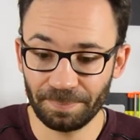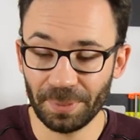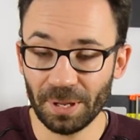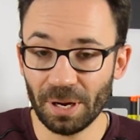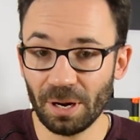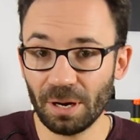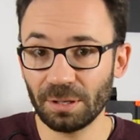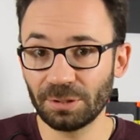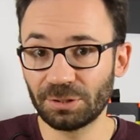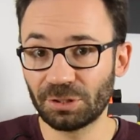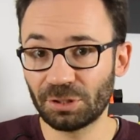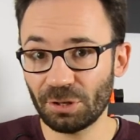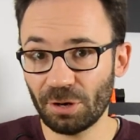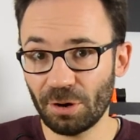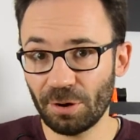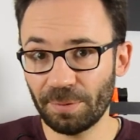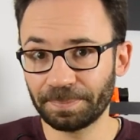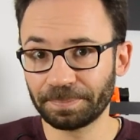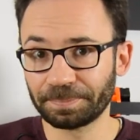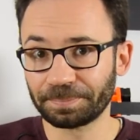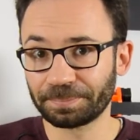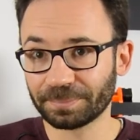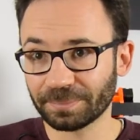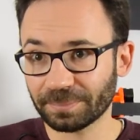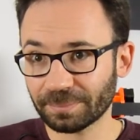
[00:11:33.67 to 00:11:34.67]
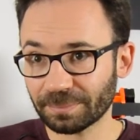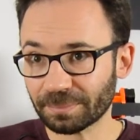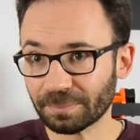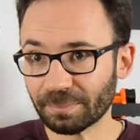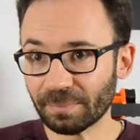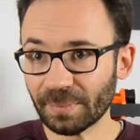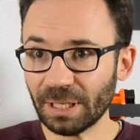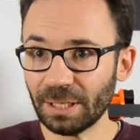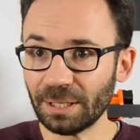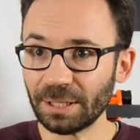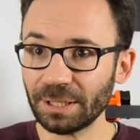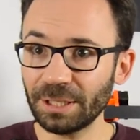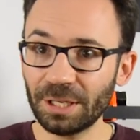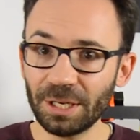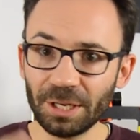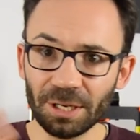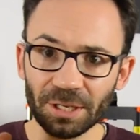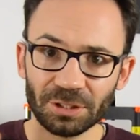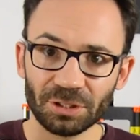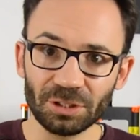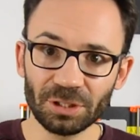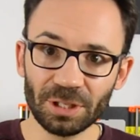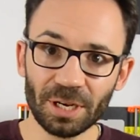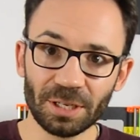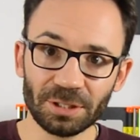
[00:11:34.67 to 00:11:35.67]
Also, it
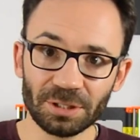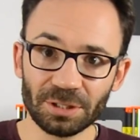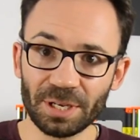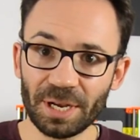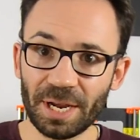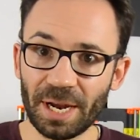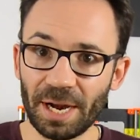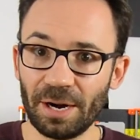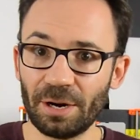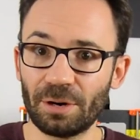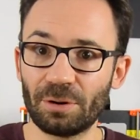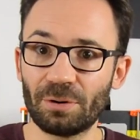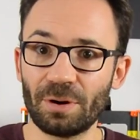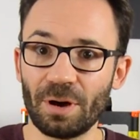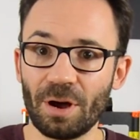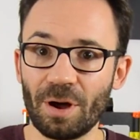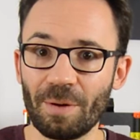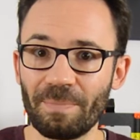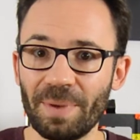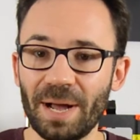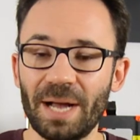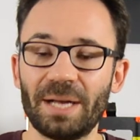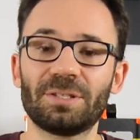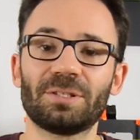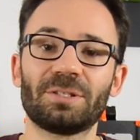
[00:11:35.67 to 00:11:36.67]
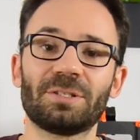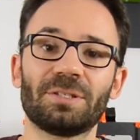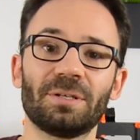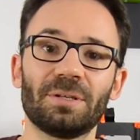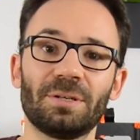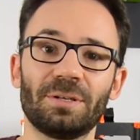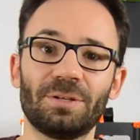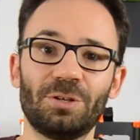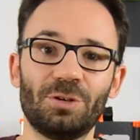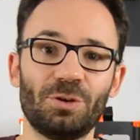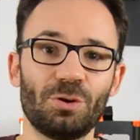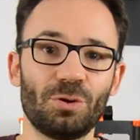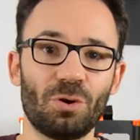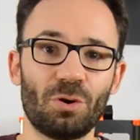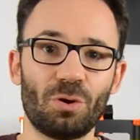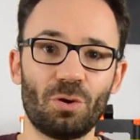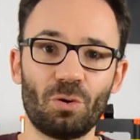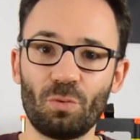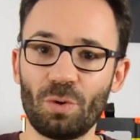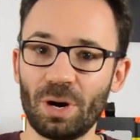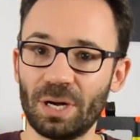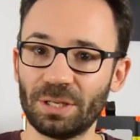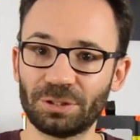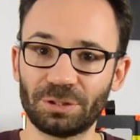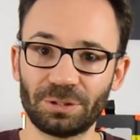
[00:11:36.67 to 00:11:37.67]
does not care about your
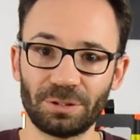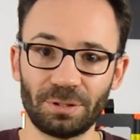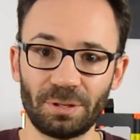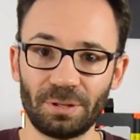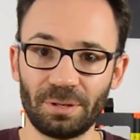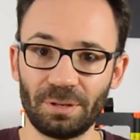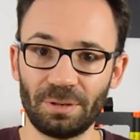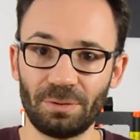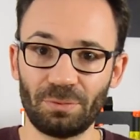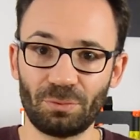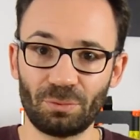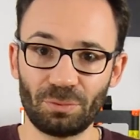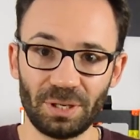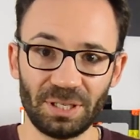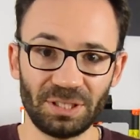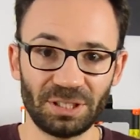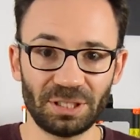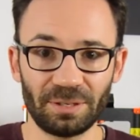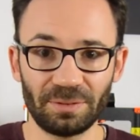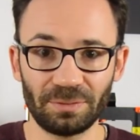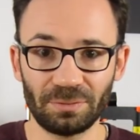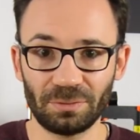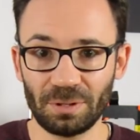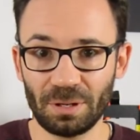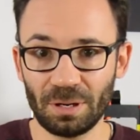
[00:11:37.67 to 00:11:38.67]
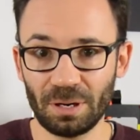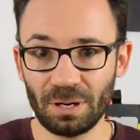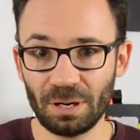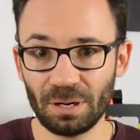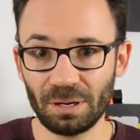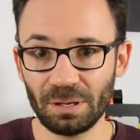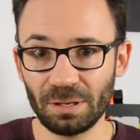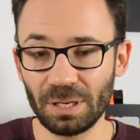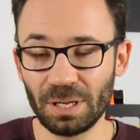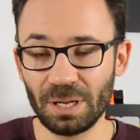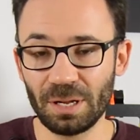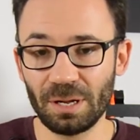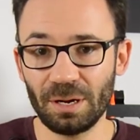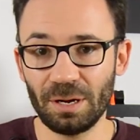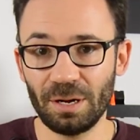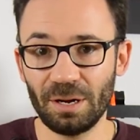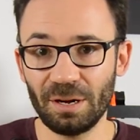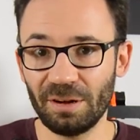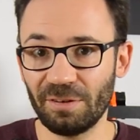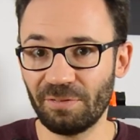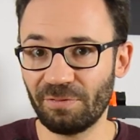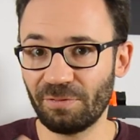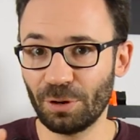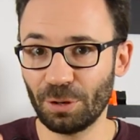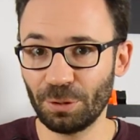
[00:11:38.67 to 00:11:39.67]
water reservoir
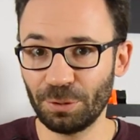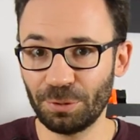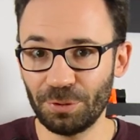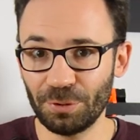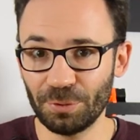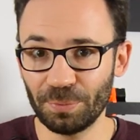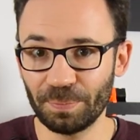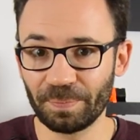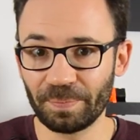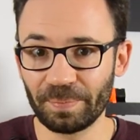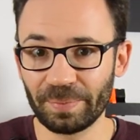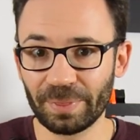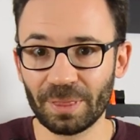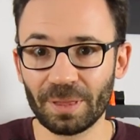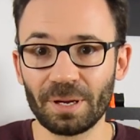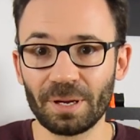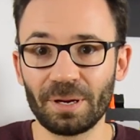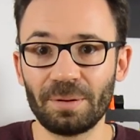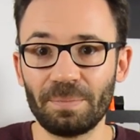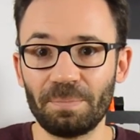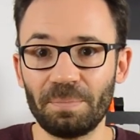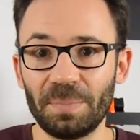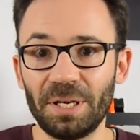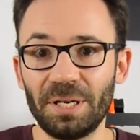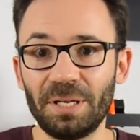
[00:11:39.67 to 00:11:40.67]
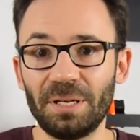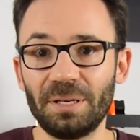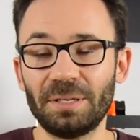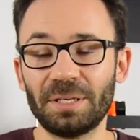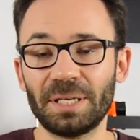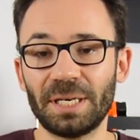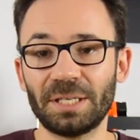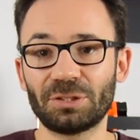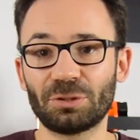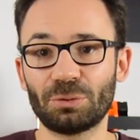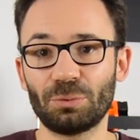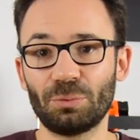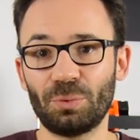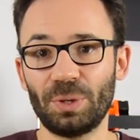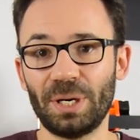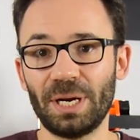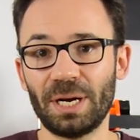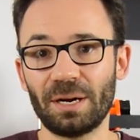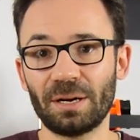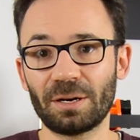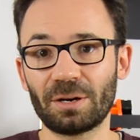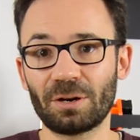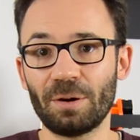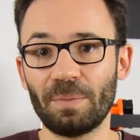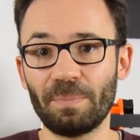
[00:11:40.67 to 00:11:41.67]
volume, meaning that we
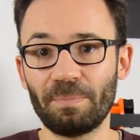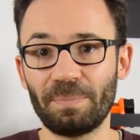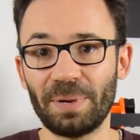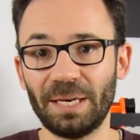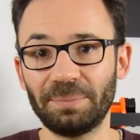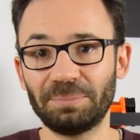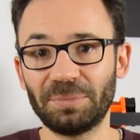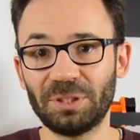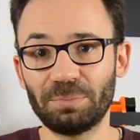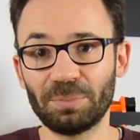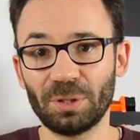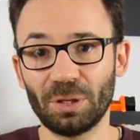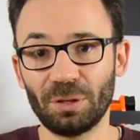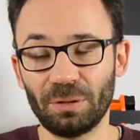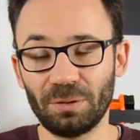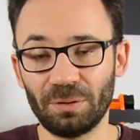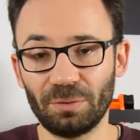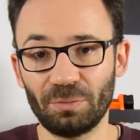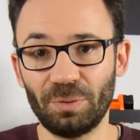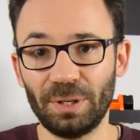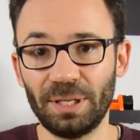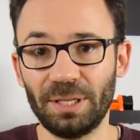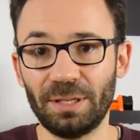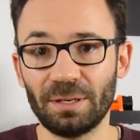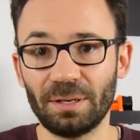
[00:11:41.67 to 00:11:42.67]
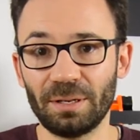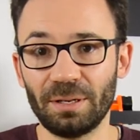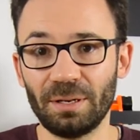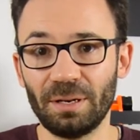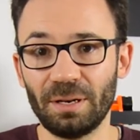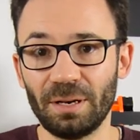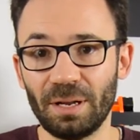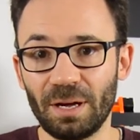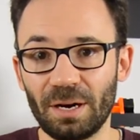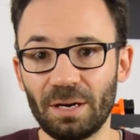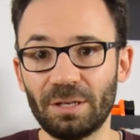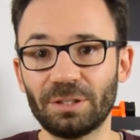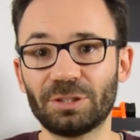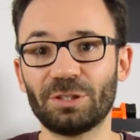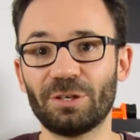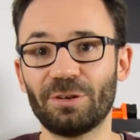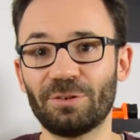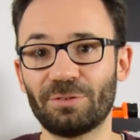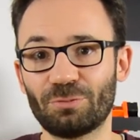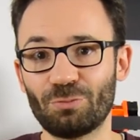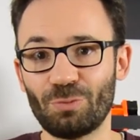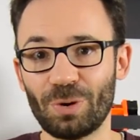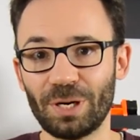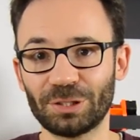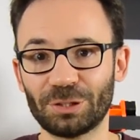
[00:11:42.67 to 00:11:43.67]
are compatible with a lot
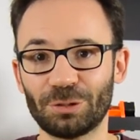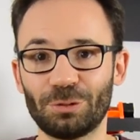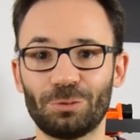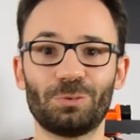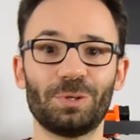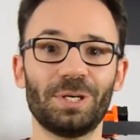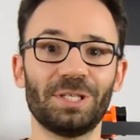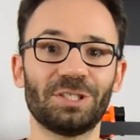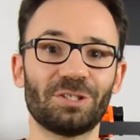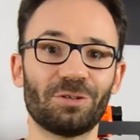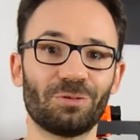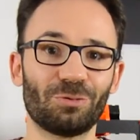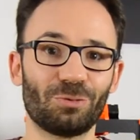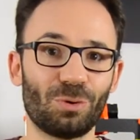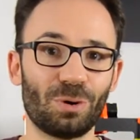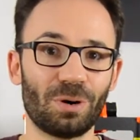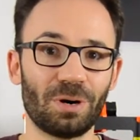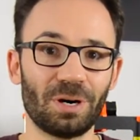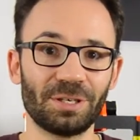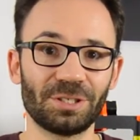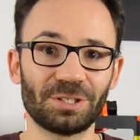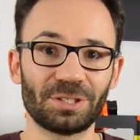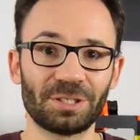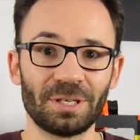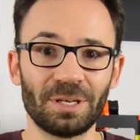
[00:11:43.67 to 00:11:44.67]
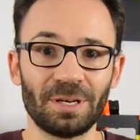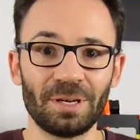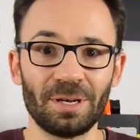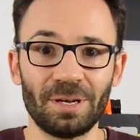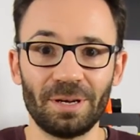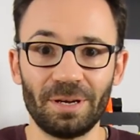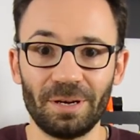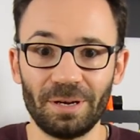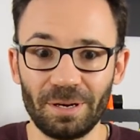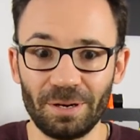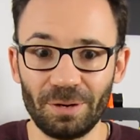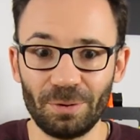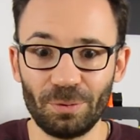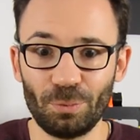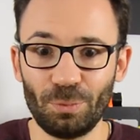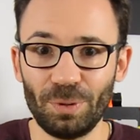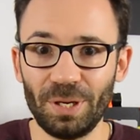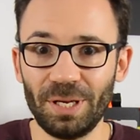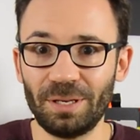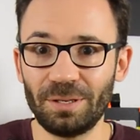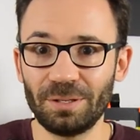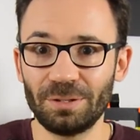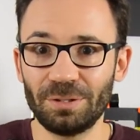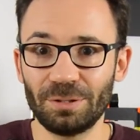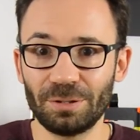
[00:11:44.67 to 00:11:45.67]
of water reservoirs.
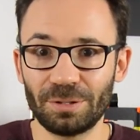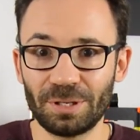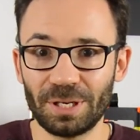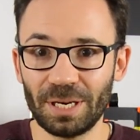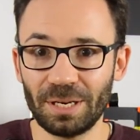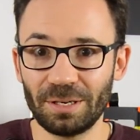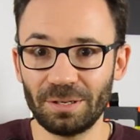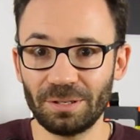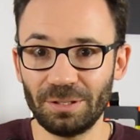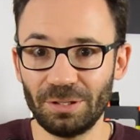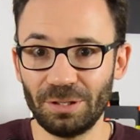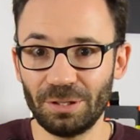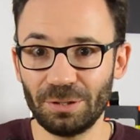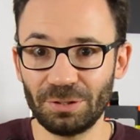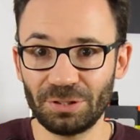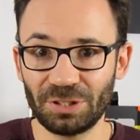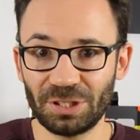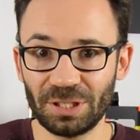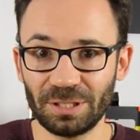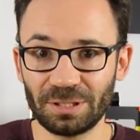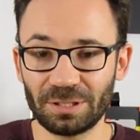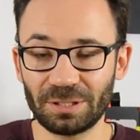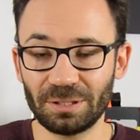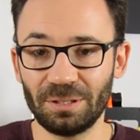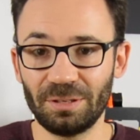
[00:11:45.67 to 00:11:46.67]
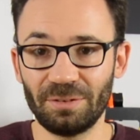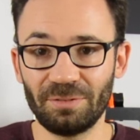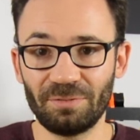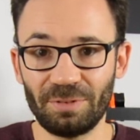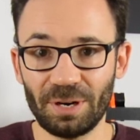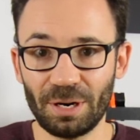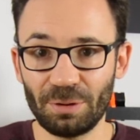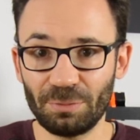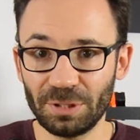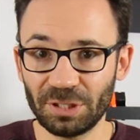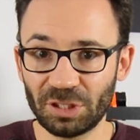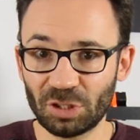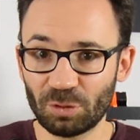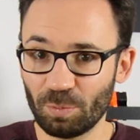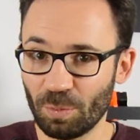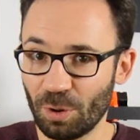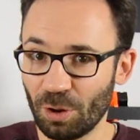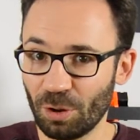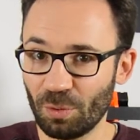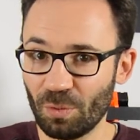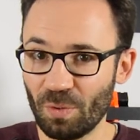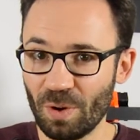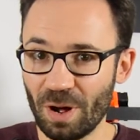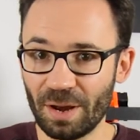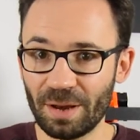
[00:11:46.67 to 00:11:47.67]
You can use it in very
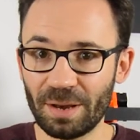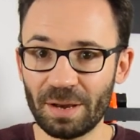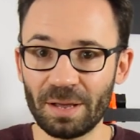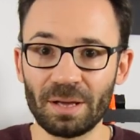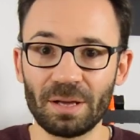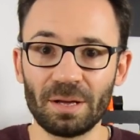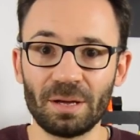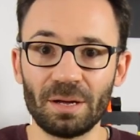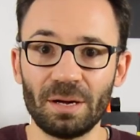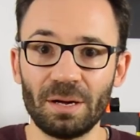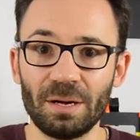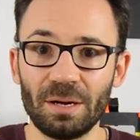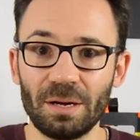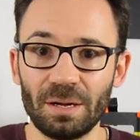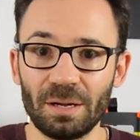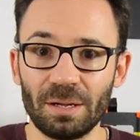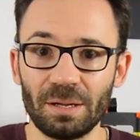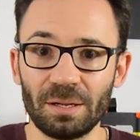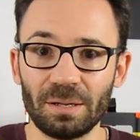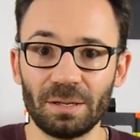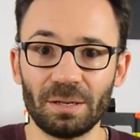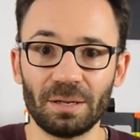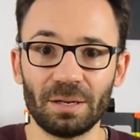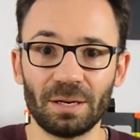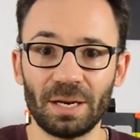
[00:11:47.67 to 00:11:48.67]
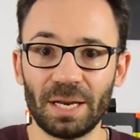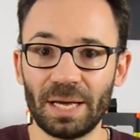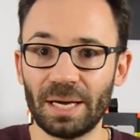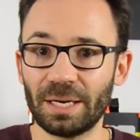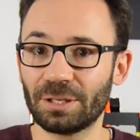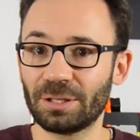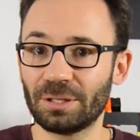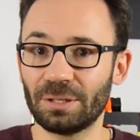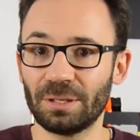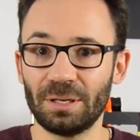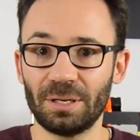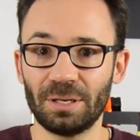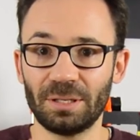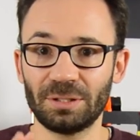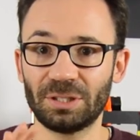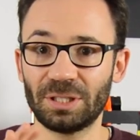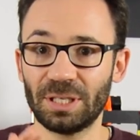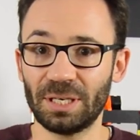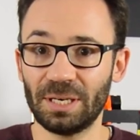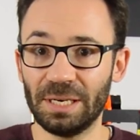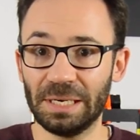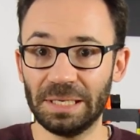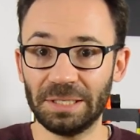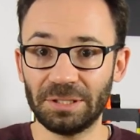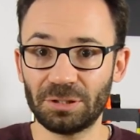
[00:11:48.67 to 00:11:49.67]
small one, like
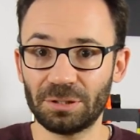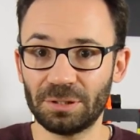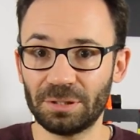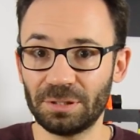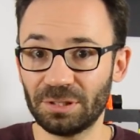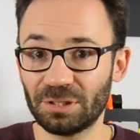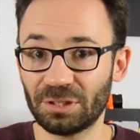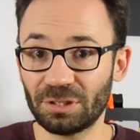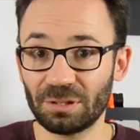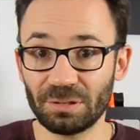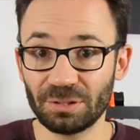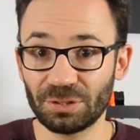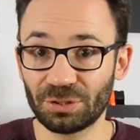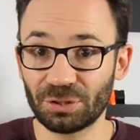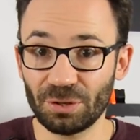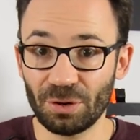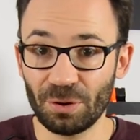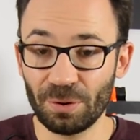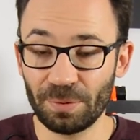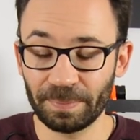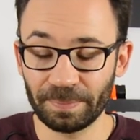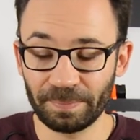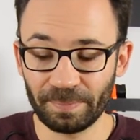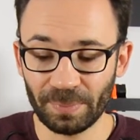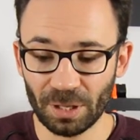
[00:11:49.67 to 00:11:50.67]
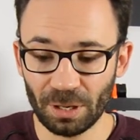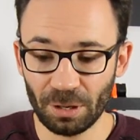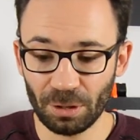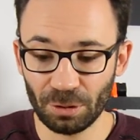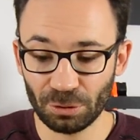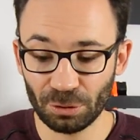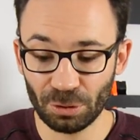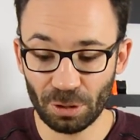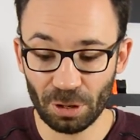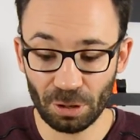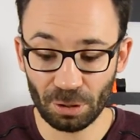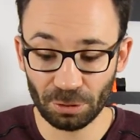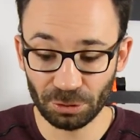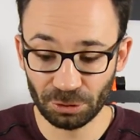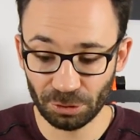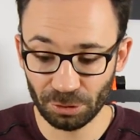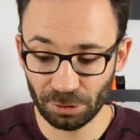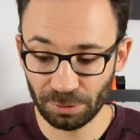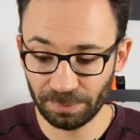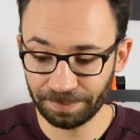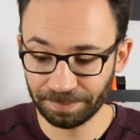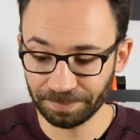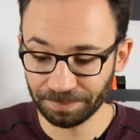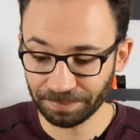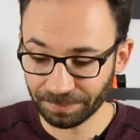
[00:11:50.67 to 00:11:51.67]
10 liters or so, also,